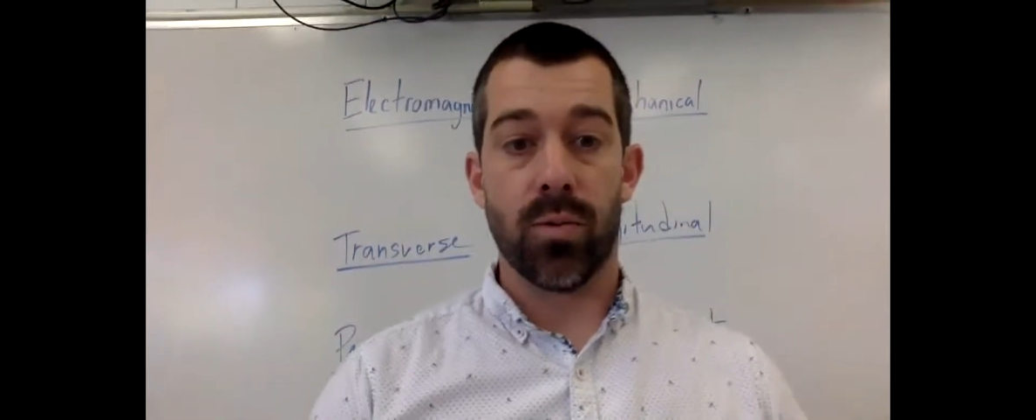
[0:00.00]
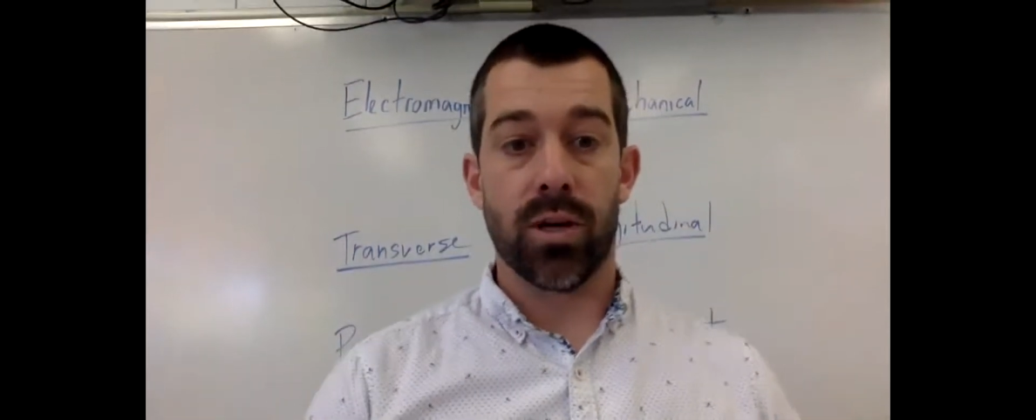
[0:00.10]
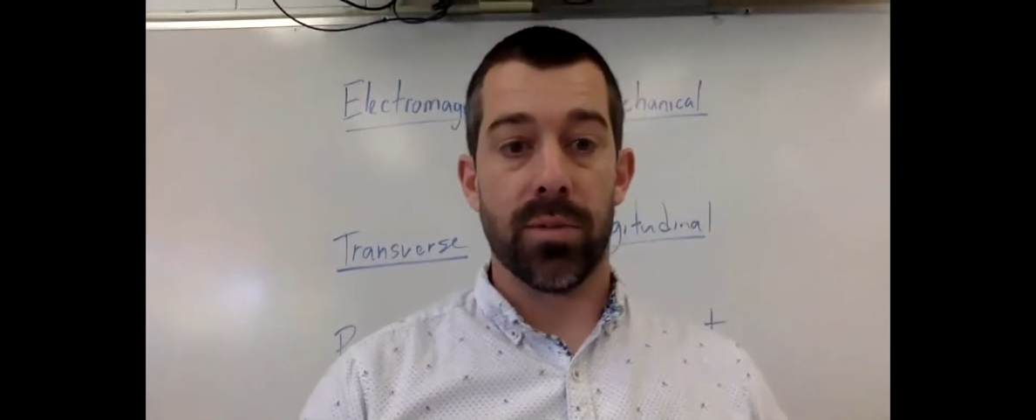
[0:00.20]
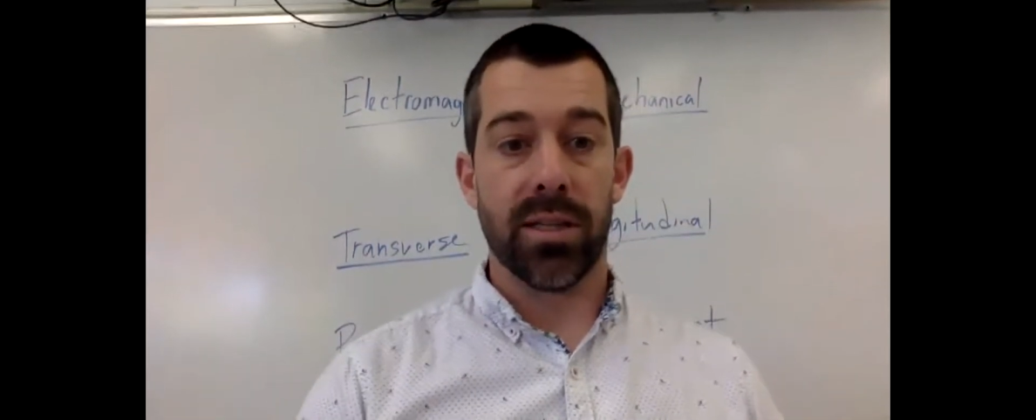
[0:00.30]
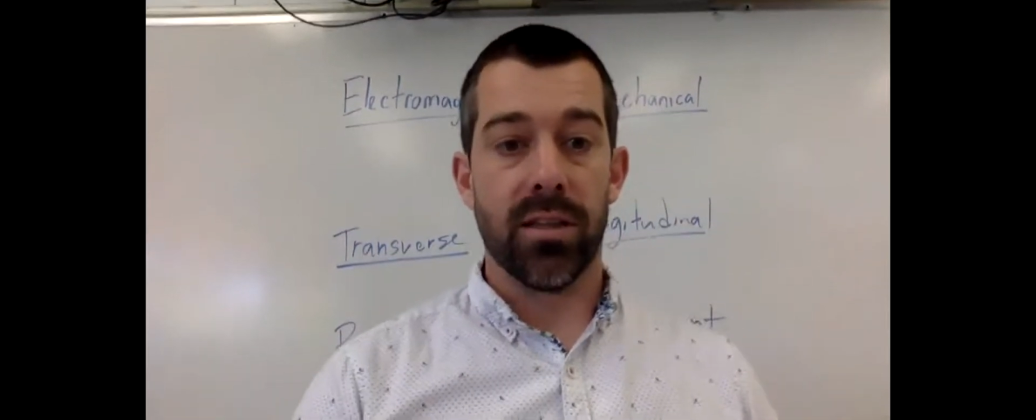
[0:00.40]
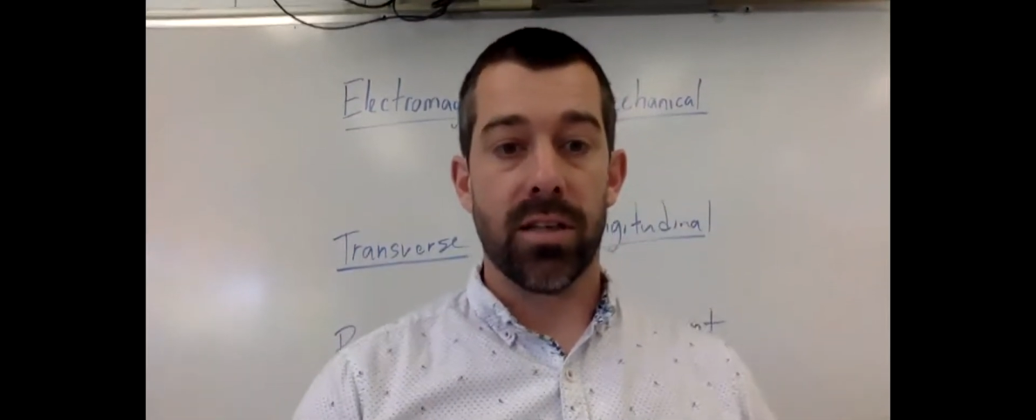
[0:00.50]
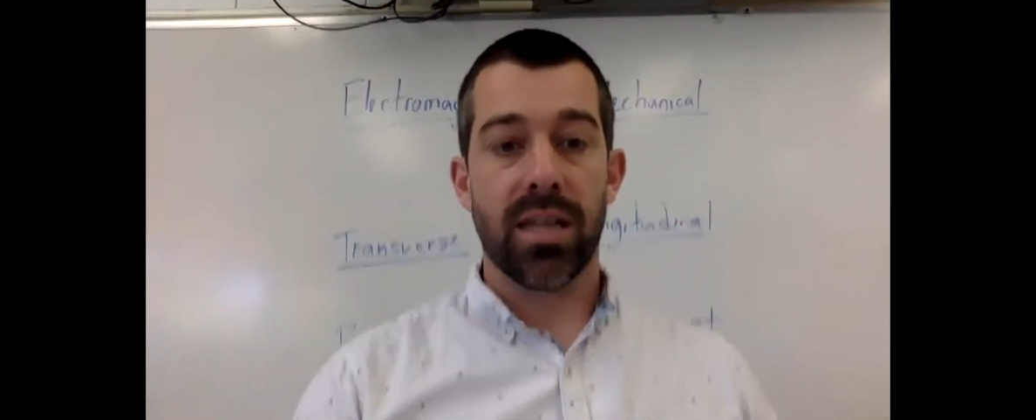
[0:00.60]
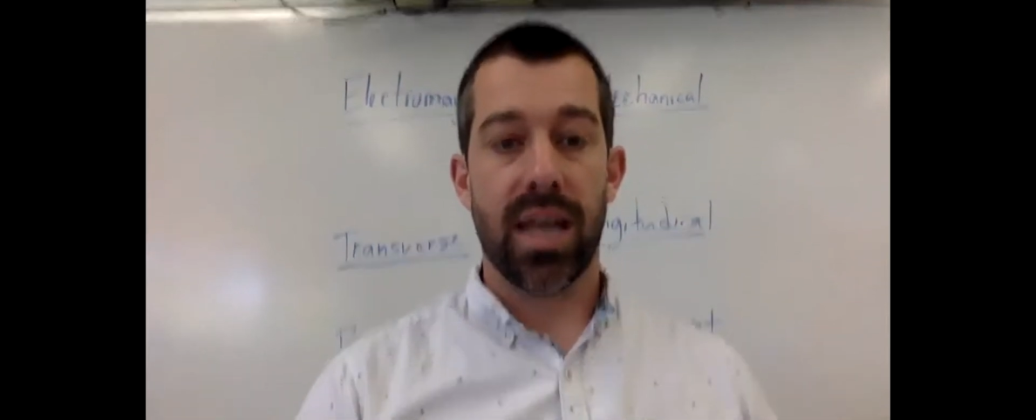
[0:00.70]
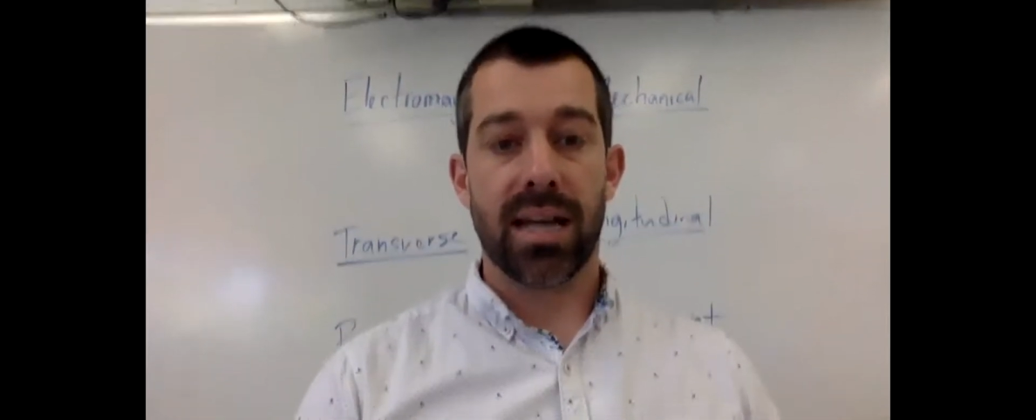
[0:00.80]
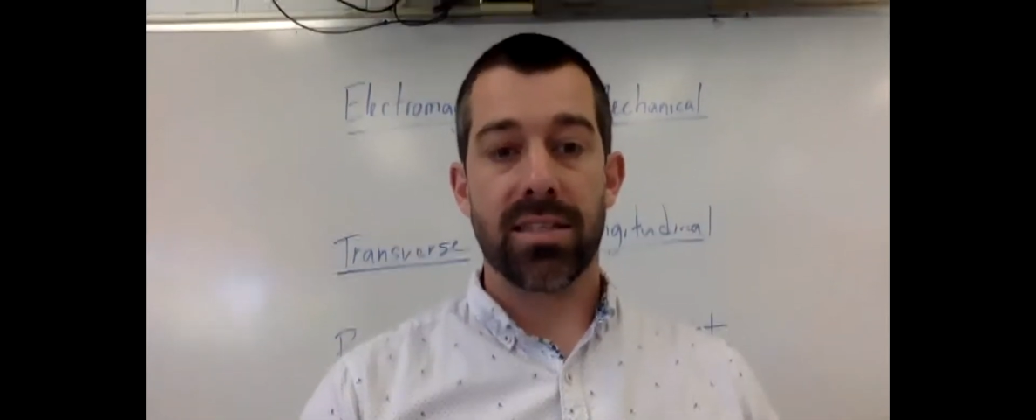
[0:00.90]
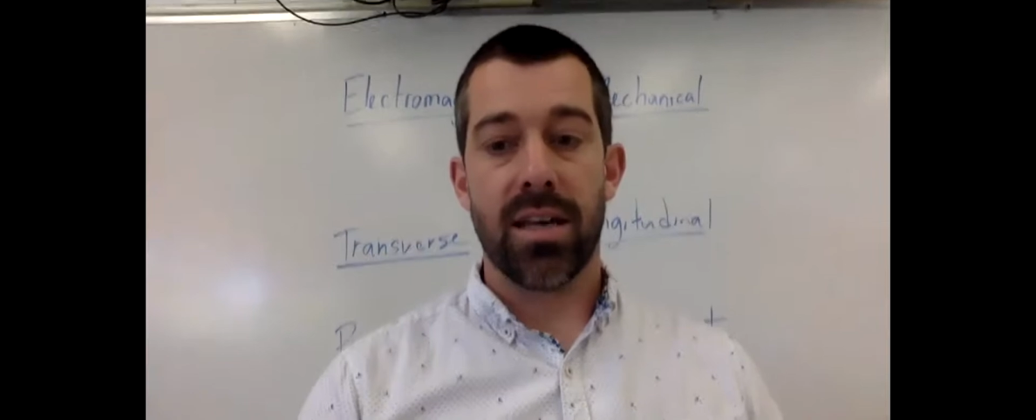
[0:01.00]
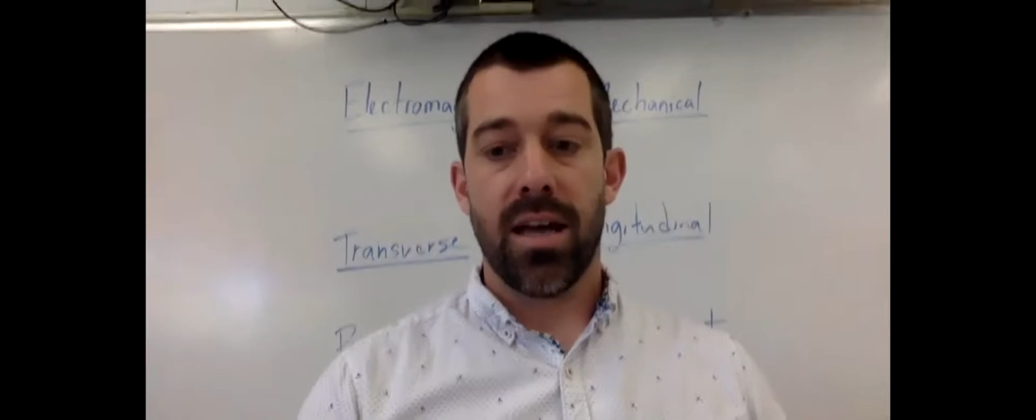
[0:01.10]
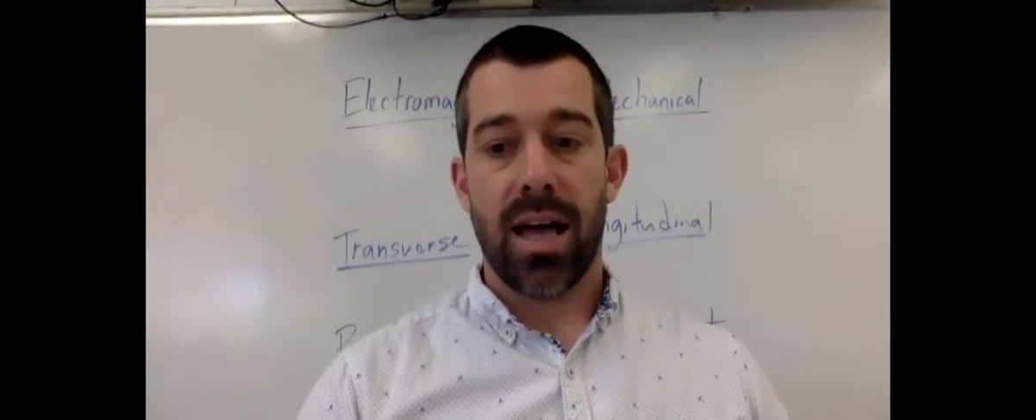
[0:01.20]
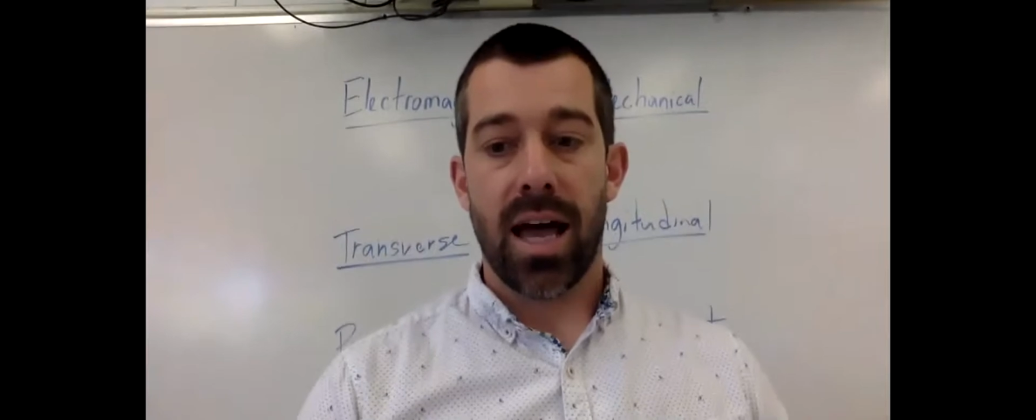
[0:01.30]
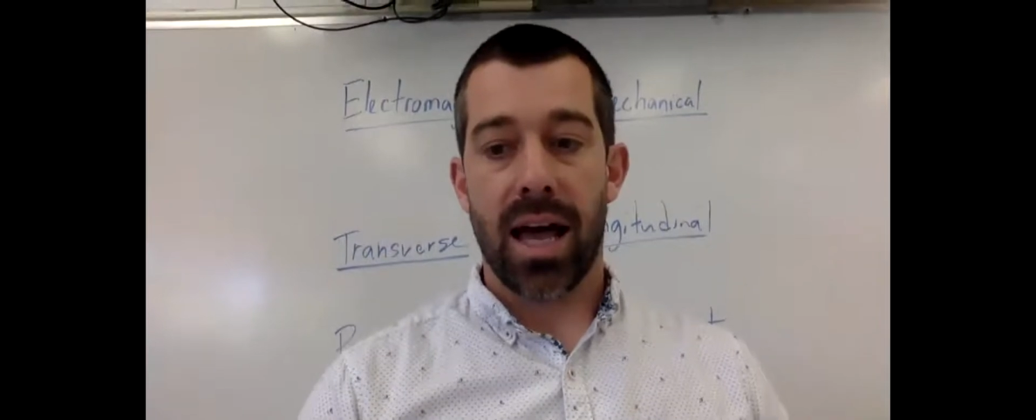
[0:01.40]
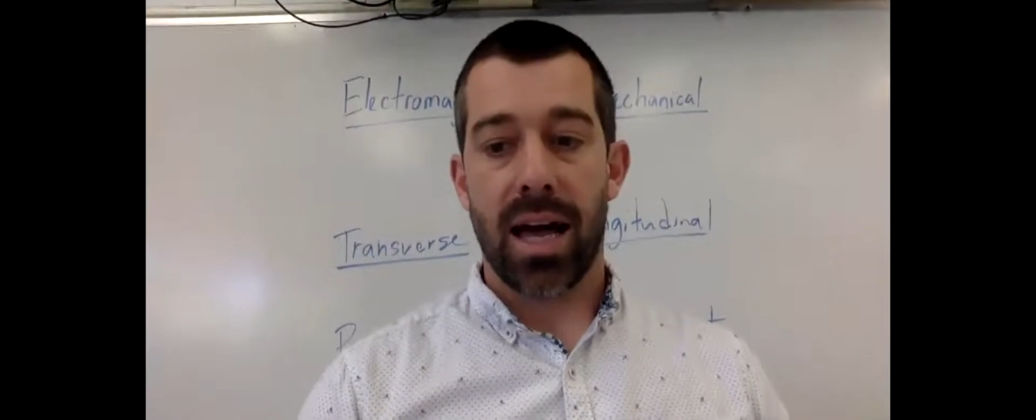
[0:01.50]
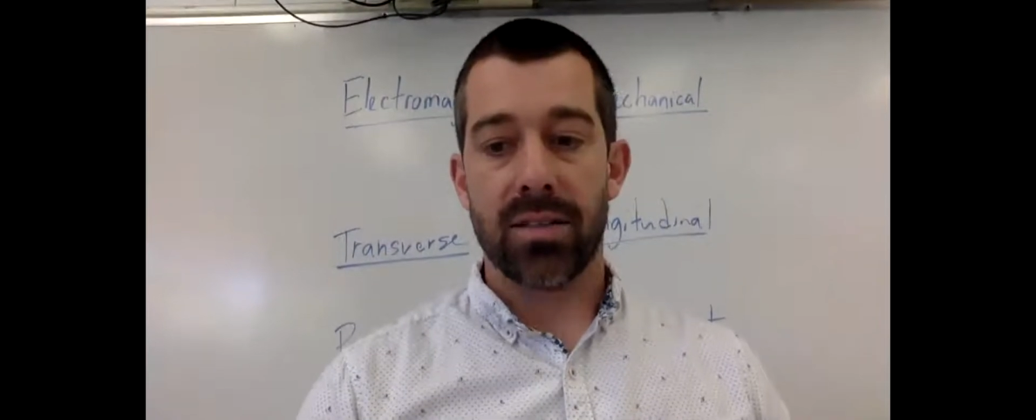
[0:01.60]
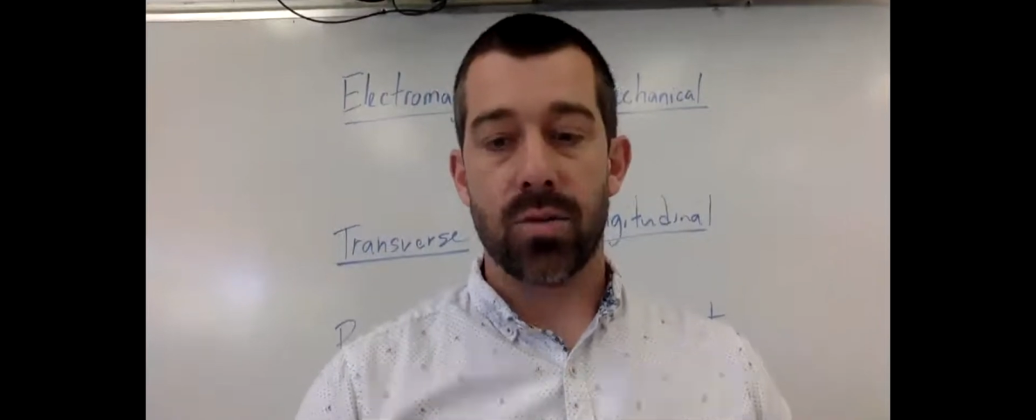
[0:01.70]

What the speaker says: we're going to be looking at as